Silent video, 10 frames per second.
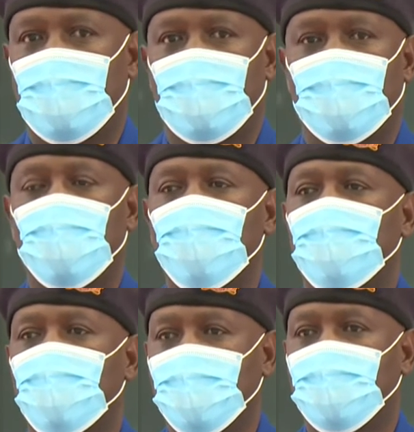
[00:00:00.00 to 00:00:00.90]
Those
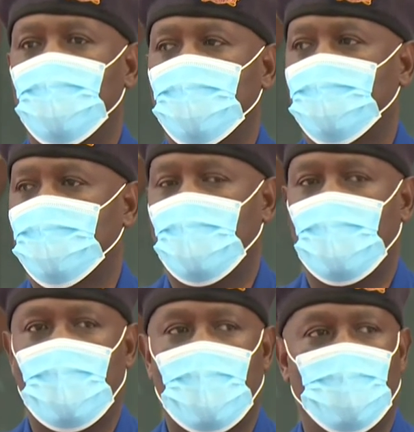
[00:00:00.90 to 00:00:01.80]
meetings
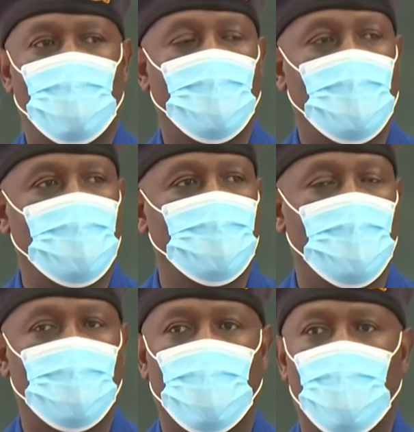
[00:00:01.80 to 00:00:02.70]
have already been
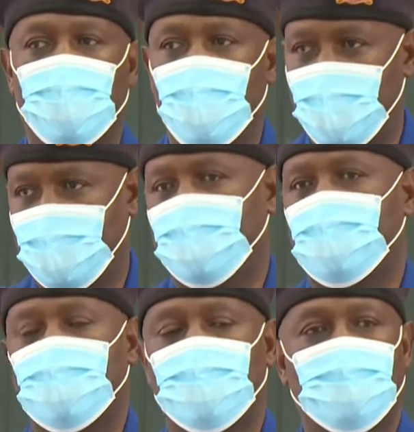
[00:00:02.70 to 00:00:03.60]
prohibited.
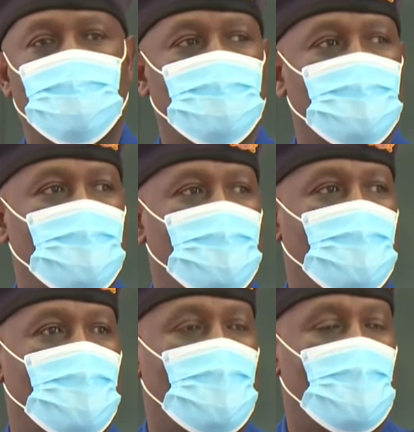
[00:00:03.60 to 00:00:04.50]

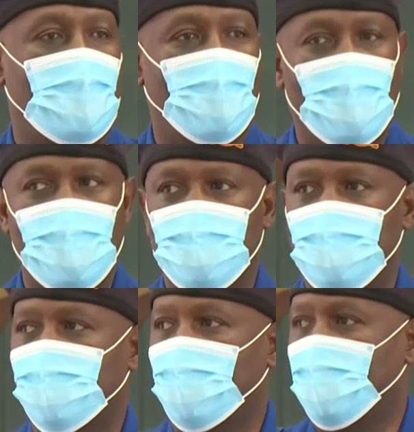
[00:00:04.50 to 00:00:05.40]
Ours is
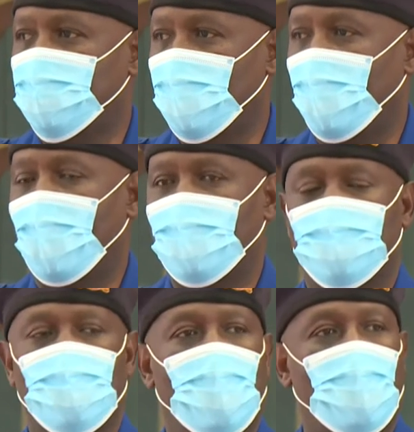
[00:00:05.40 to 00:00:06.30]
to ensure that
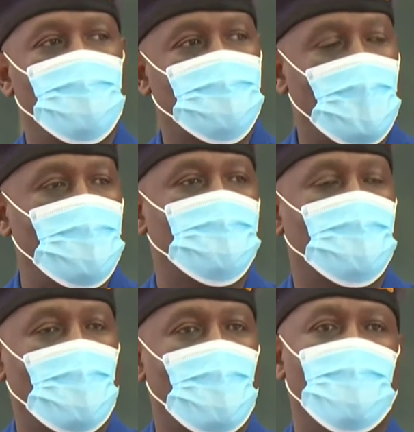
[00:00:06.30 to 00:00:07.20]
no such
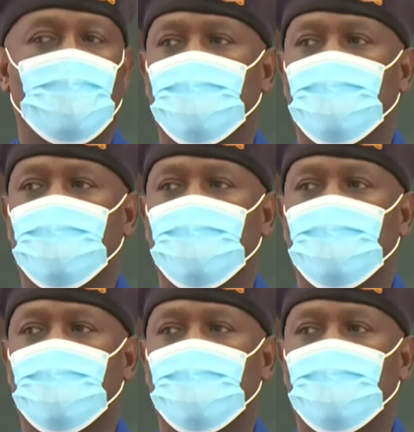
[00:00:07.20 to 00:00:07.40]
gatherings